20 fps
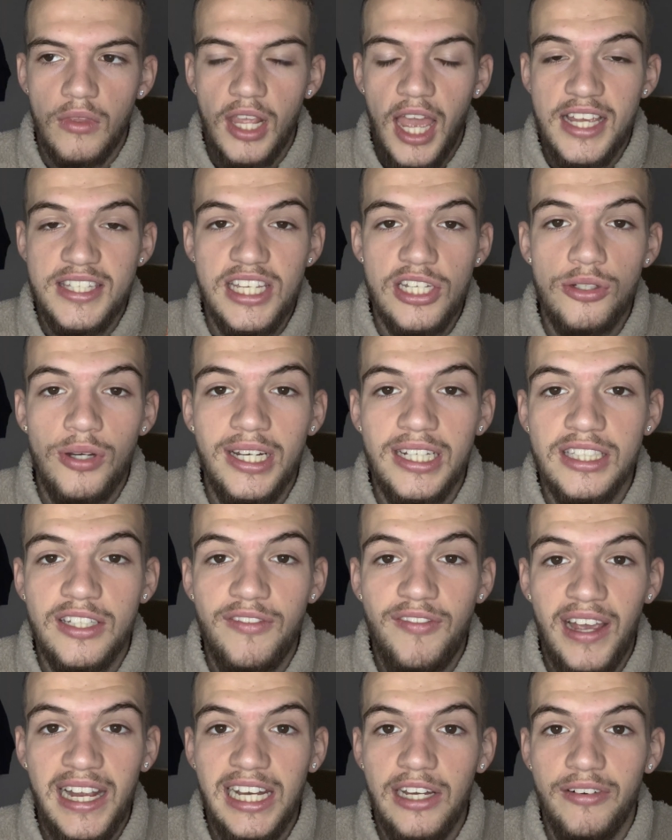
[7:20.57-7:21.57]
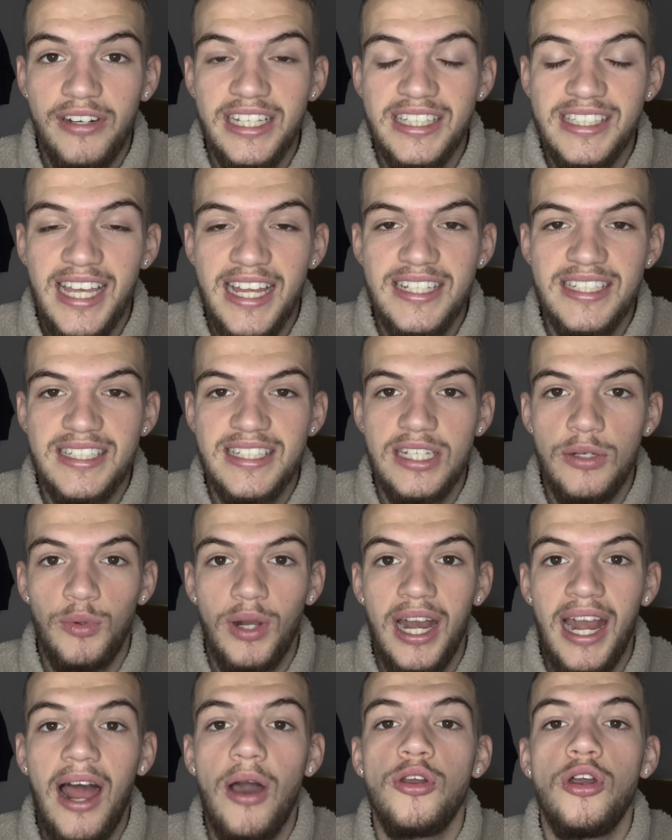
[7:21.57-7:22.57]
as this training to failure and intensity will
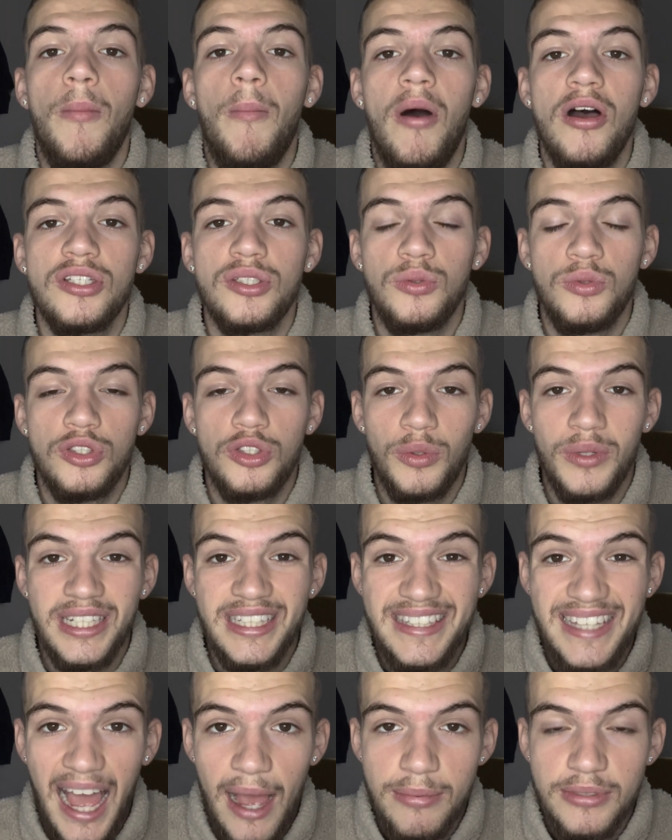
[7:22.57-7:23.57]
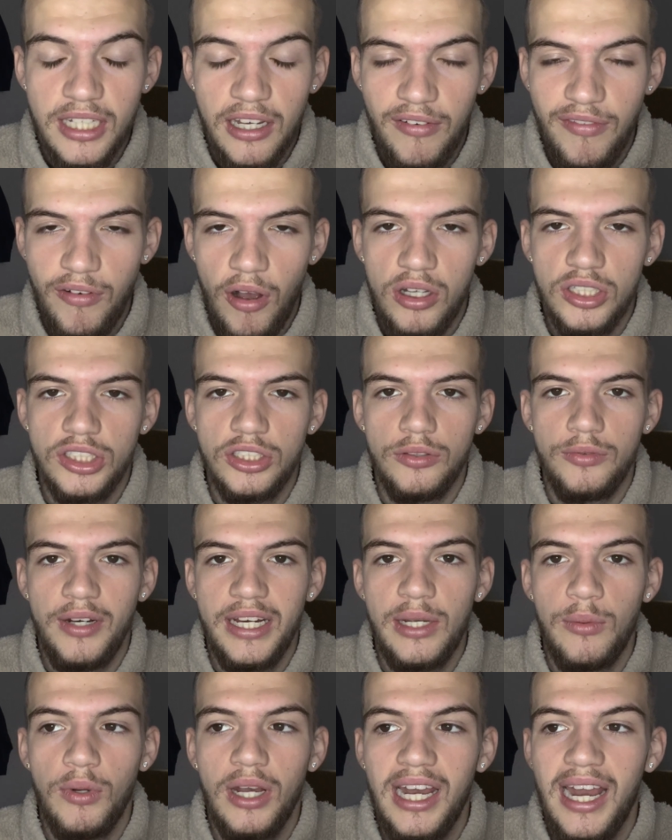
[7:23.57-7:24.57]
allow your muscle to adapt at a faster
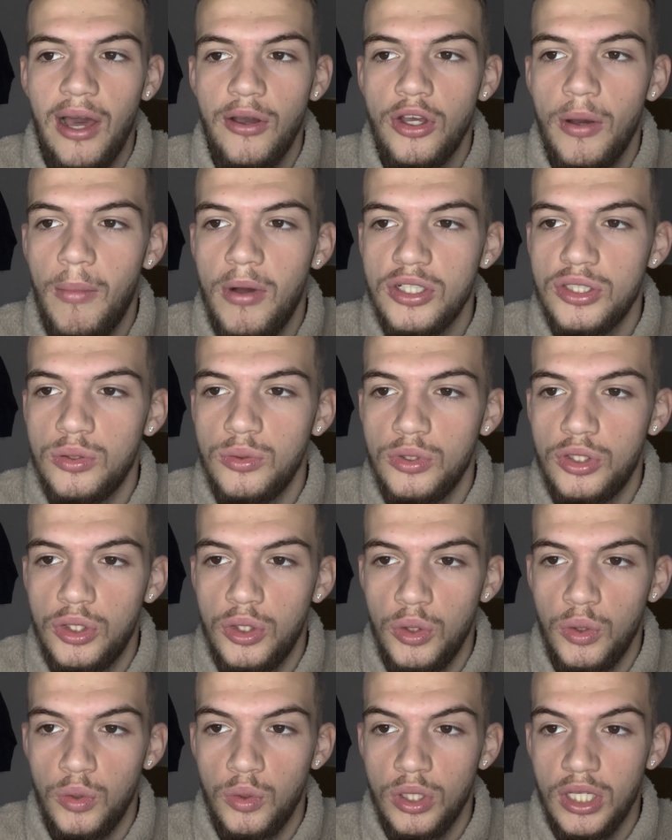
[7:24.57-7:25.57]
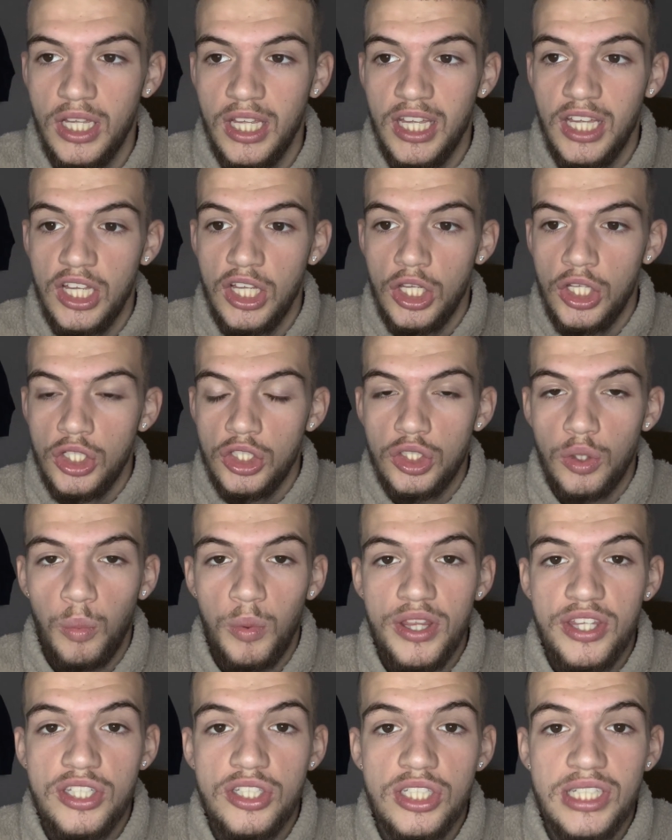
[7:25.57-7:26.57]
rate, will allow your muscle to
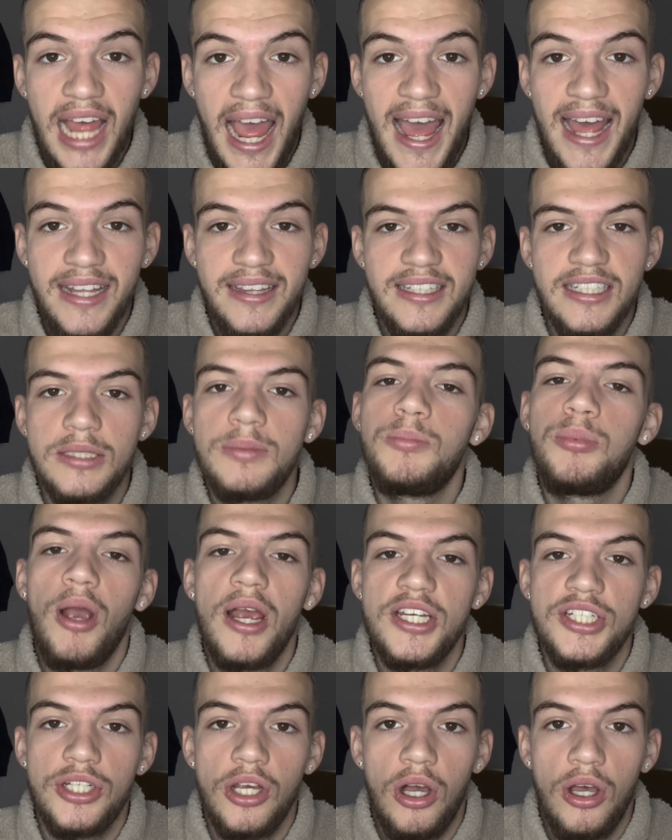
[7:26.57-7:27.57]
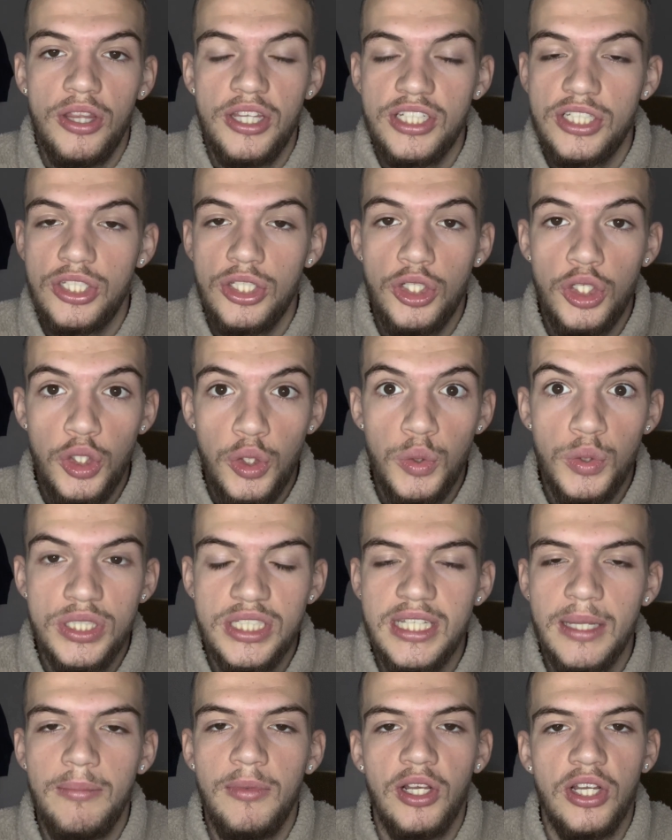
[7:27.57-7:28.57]
withstand this pressure, this new
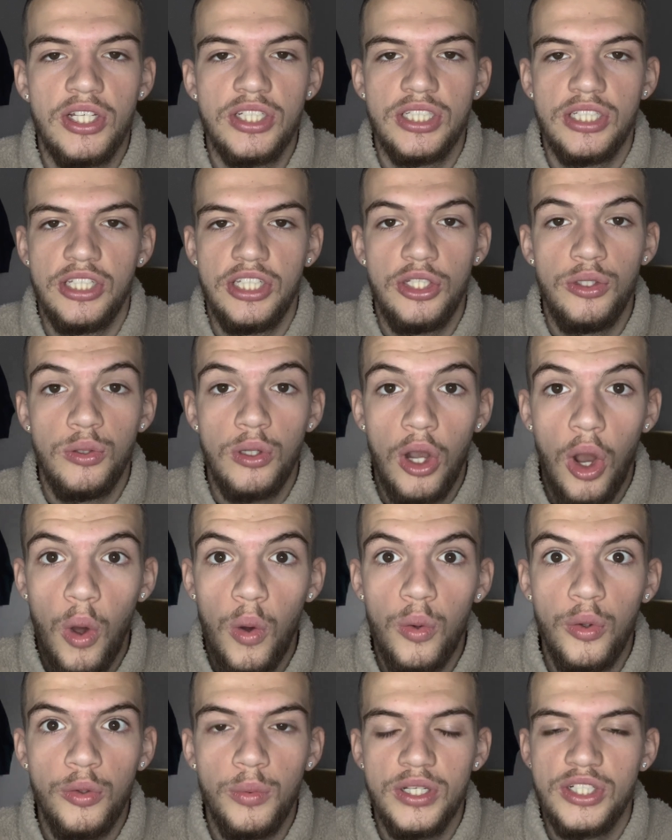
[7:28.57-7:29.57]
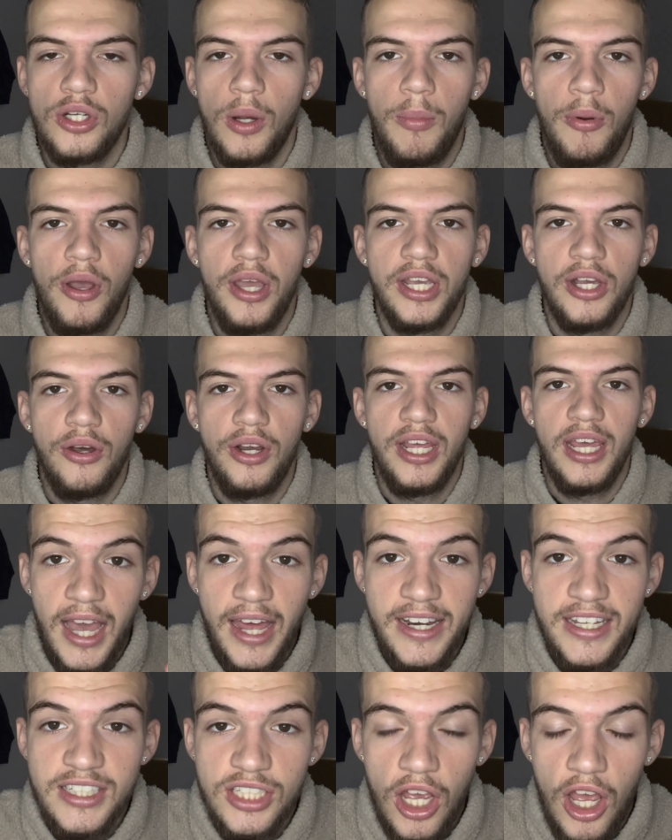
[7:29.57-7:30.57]
stimulus and new load which you're putting on it. And
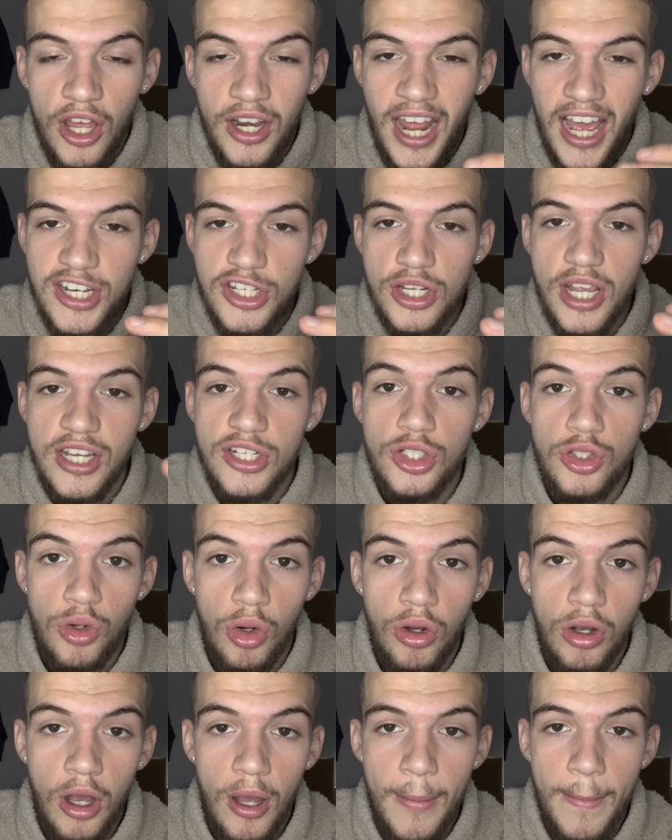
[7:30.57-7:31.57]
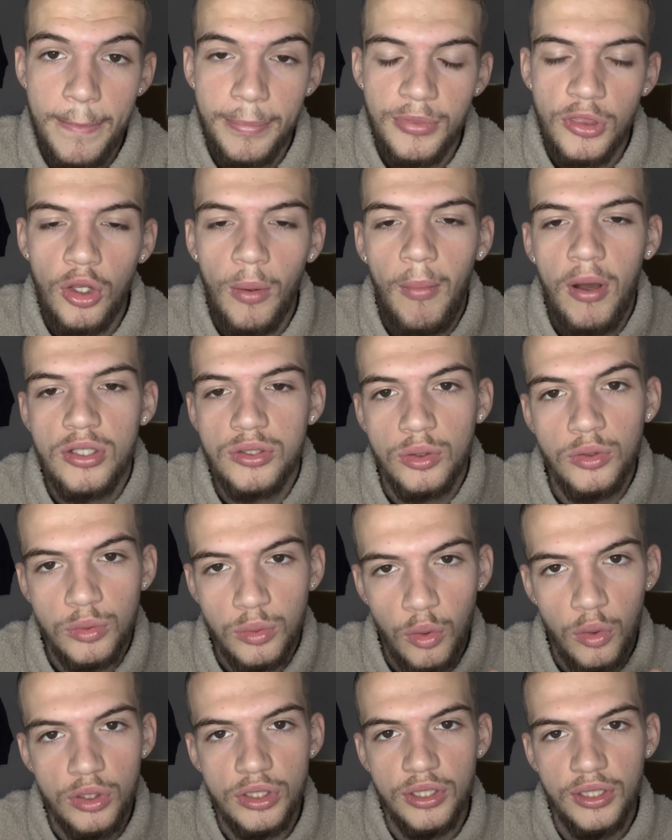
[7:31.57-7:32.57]
in turn, as you get stronger, your muscles
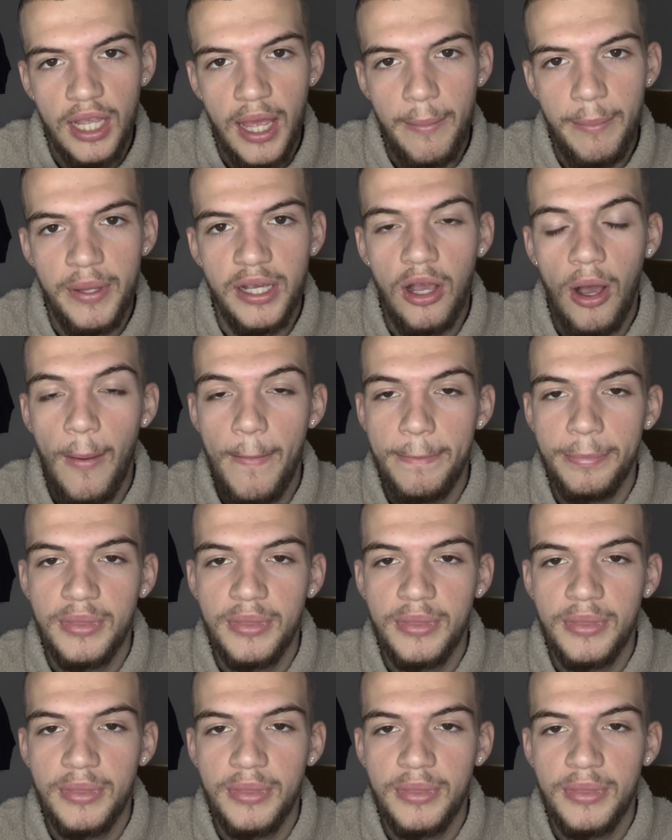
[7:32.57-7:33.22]
will also get bigger.